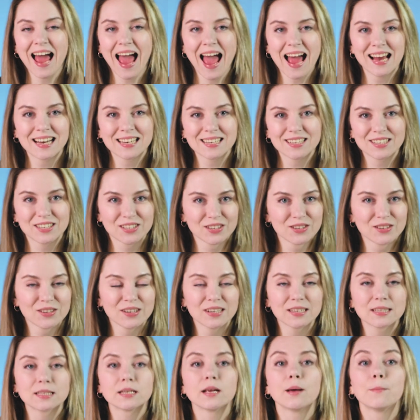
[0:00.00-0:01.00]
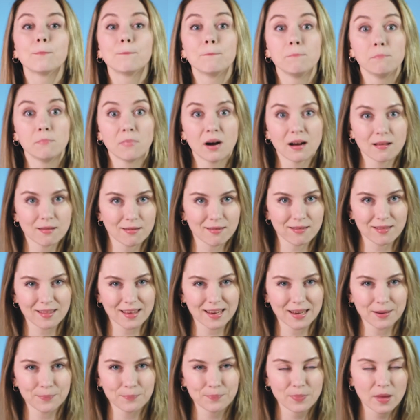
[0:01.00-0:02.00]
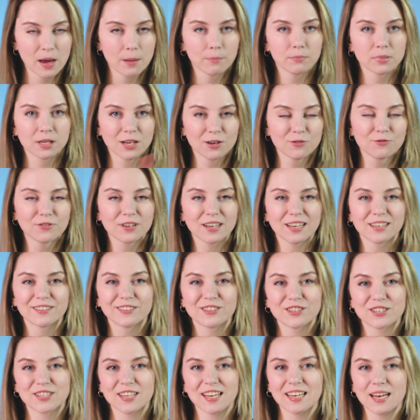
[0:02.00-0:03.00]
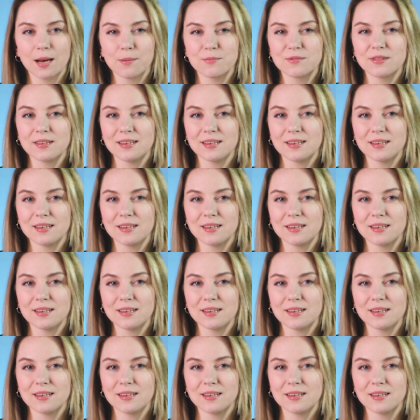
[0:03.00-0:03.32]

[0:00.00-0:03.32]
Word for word: and do it monthly. But don't forget to set up